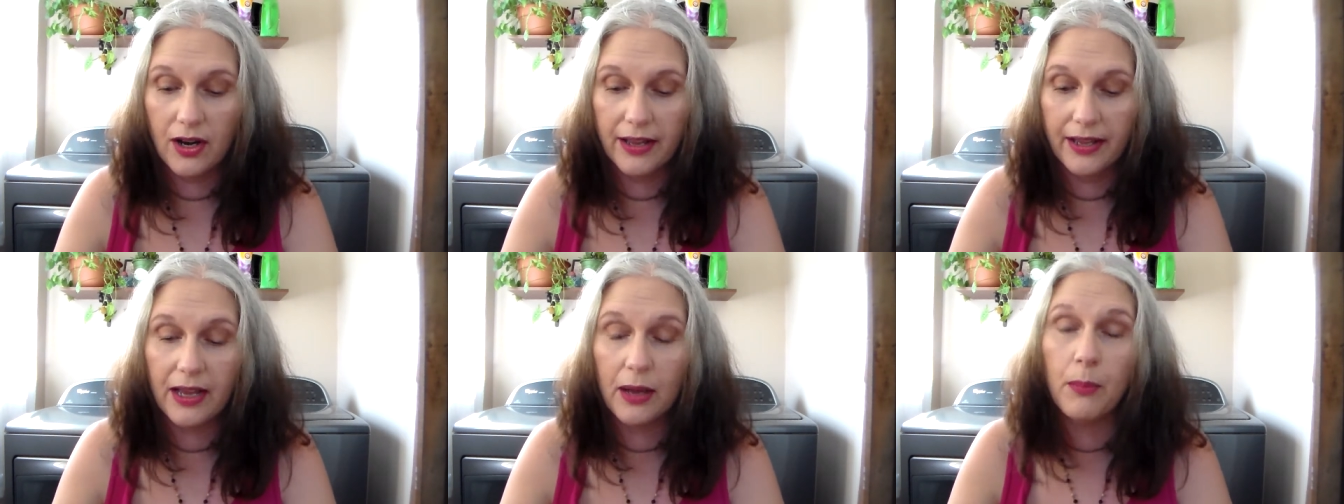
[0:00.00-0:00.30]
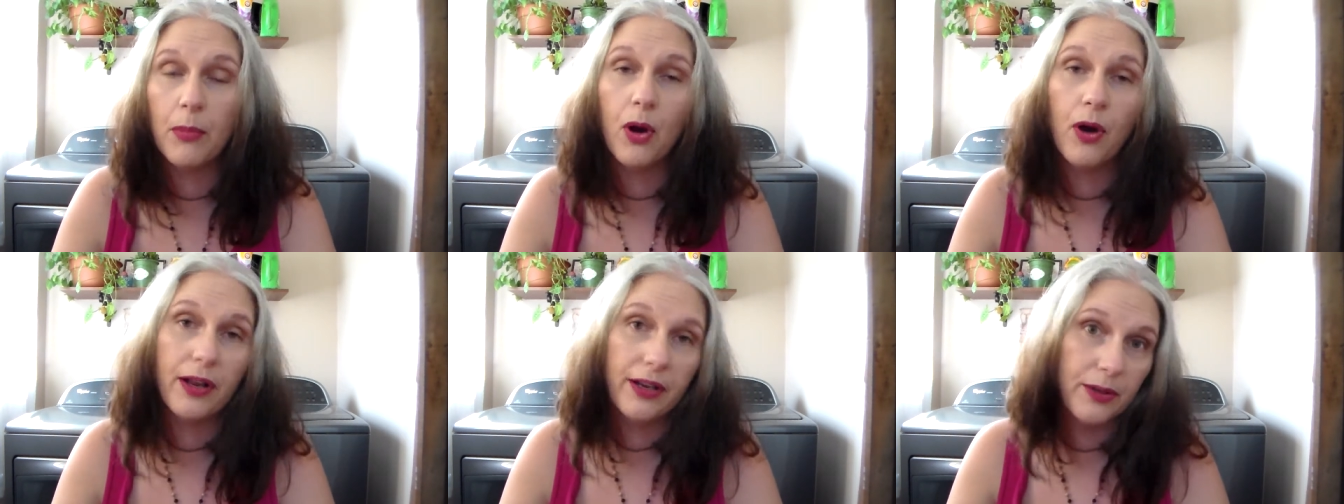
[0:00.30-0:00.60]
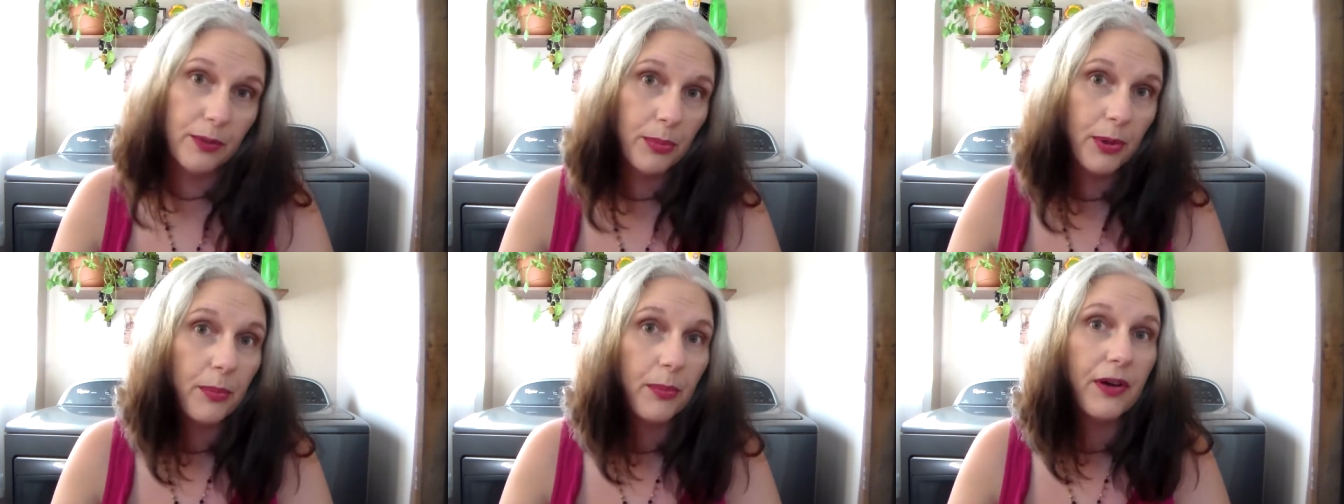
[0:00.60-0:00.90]
like I'm
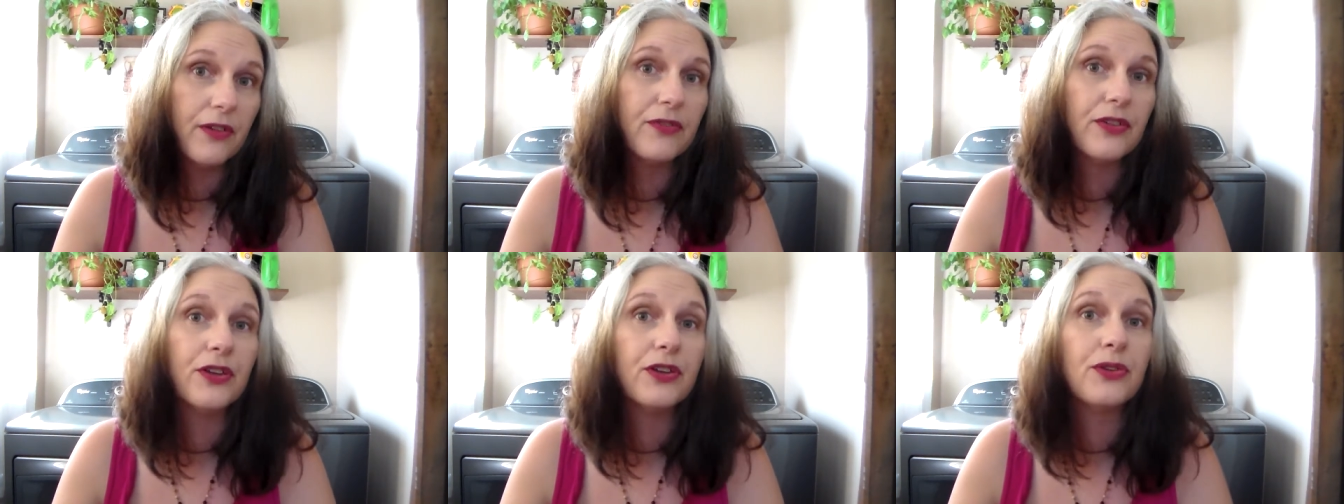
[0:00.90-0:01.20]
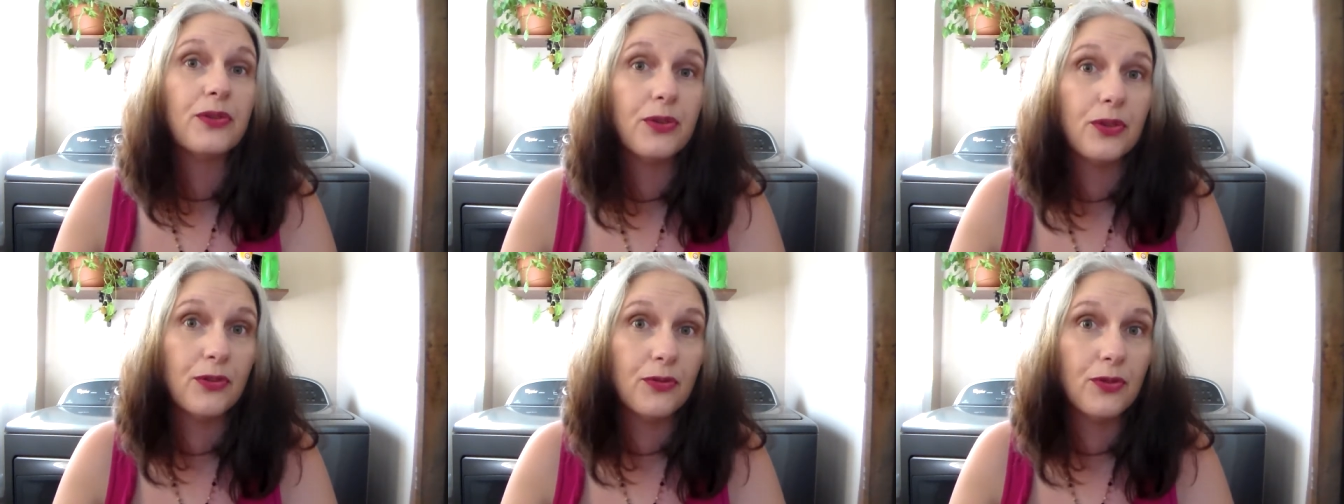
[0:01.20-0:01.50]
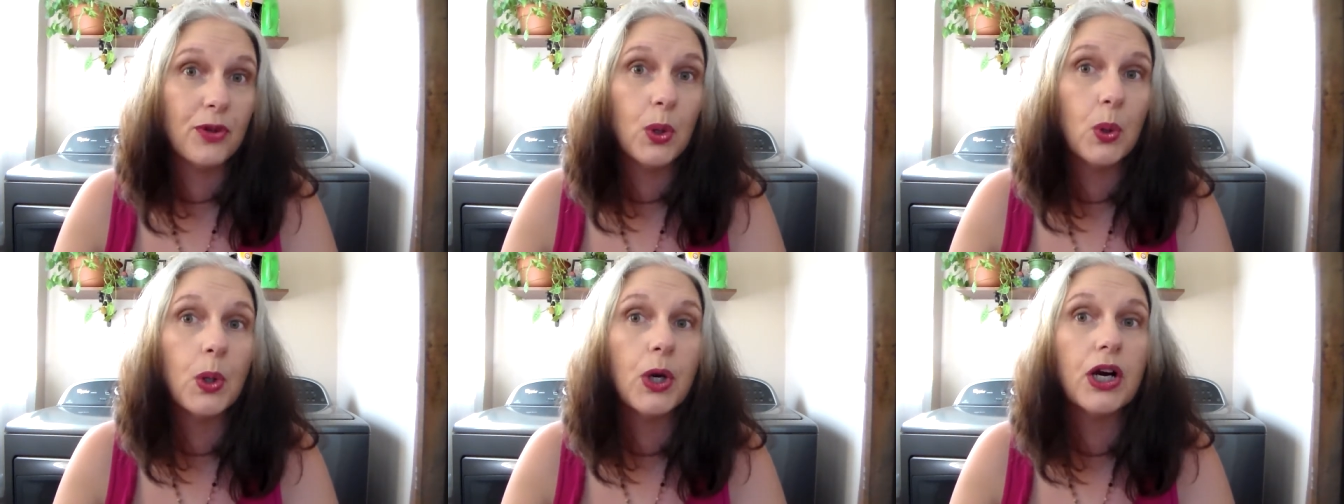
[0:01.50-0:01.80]
wanting to put my foot through the
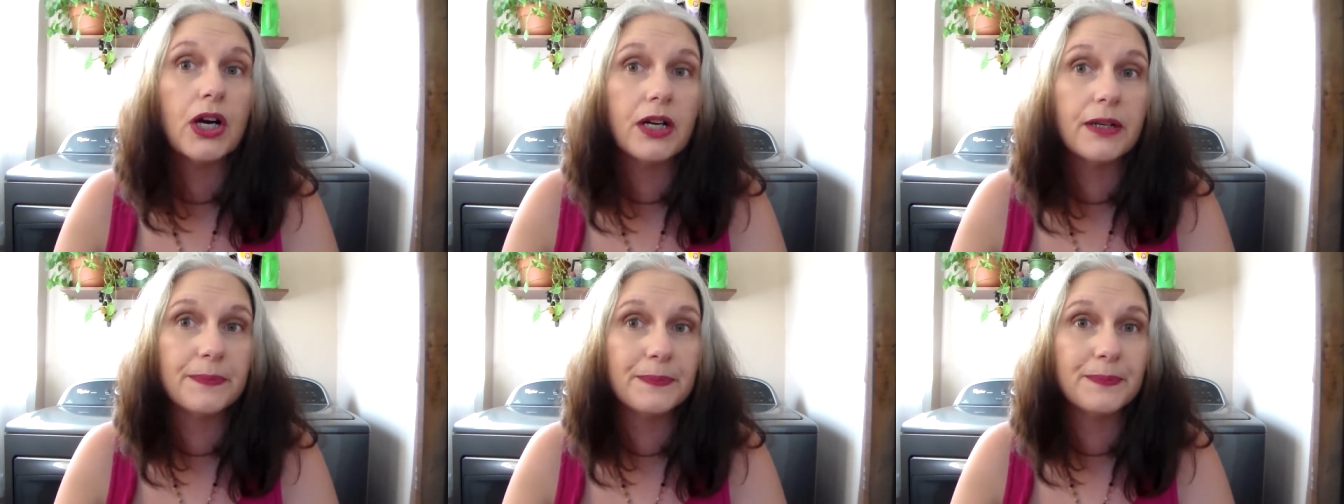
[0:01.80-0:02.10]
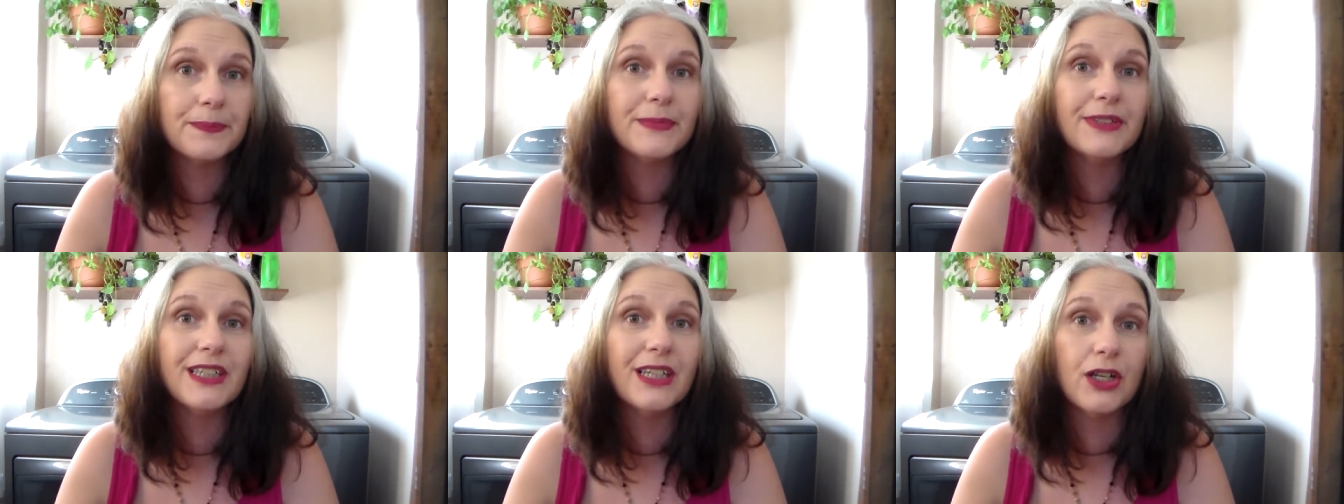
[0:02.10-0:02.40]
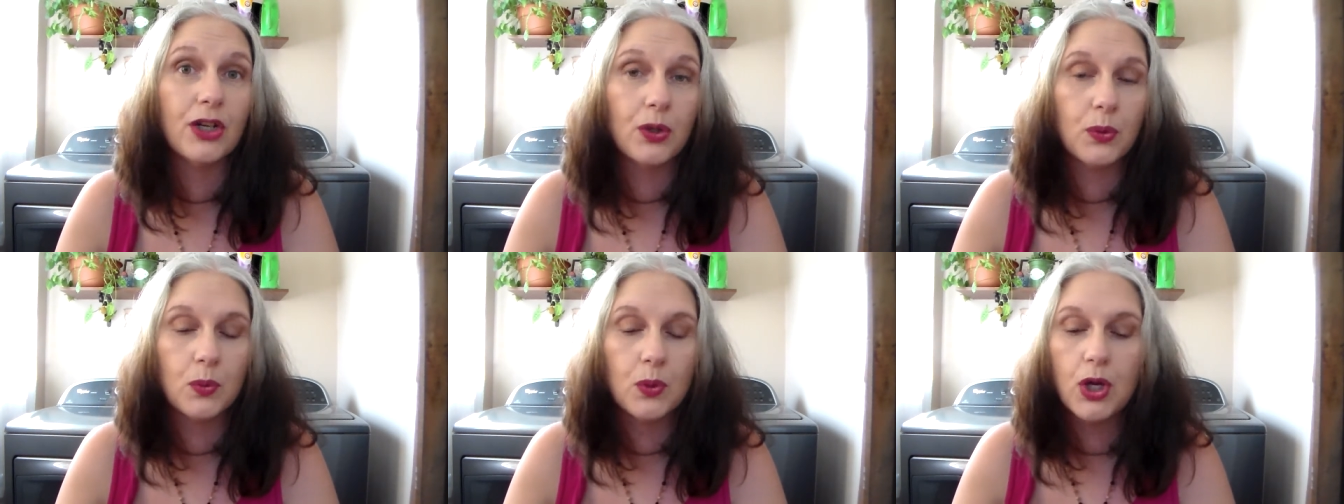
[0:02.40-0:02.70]
floor, you
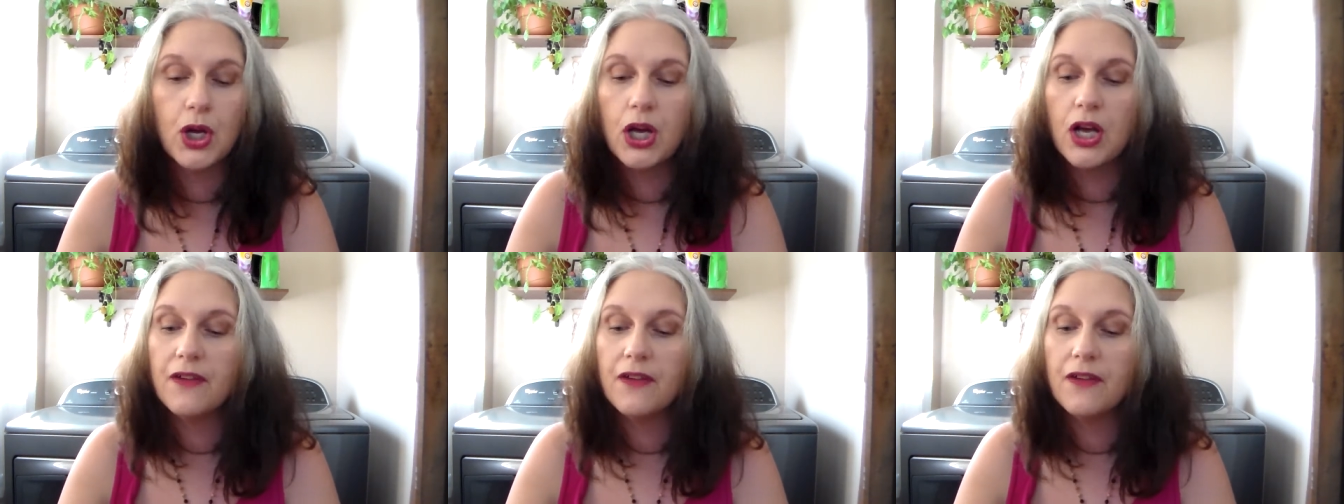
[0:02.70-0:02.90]
know,